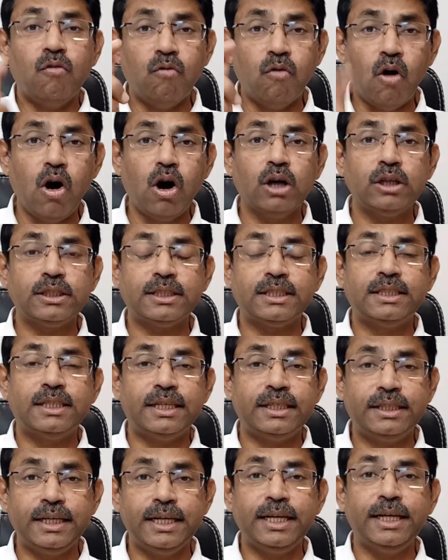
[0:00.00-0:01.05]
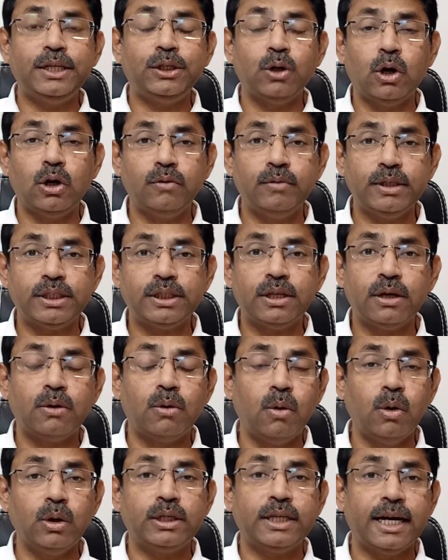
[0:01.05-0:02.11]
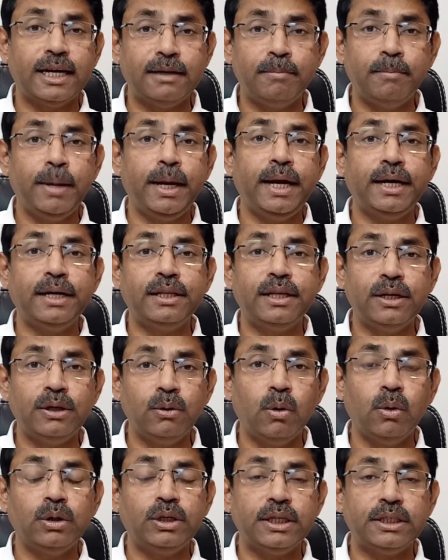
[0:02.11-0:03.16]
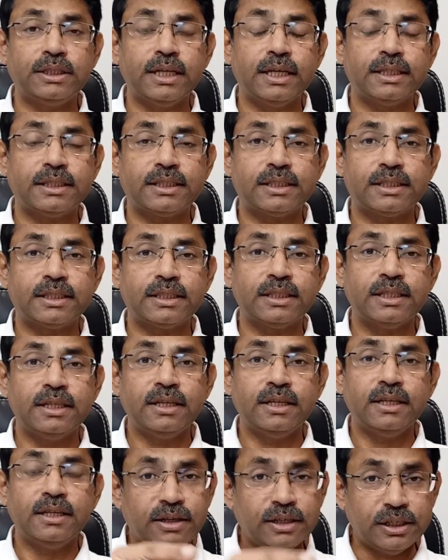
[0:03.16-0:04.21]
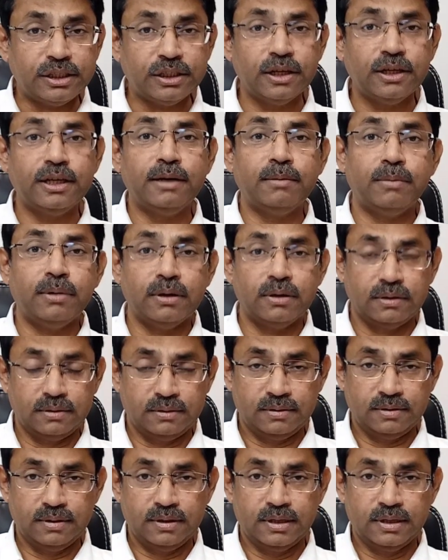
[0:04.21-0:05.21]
was the date on which the court had made the notices returnable.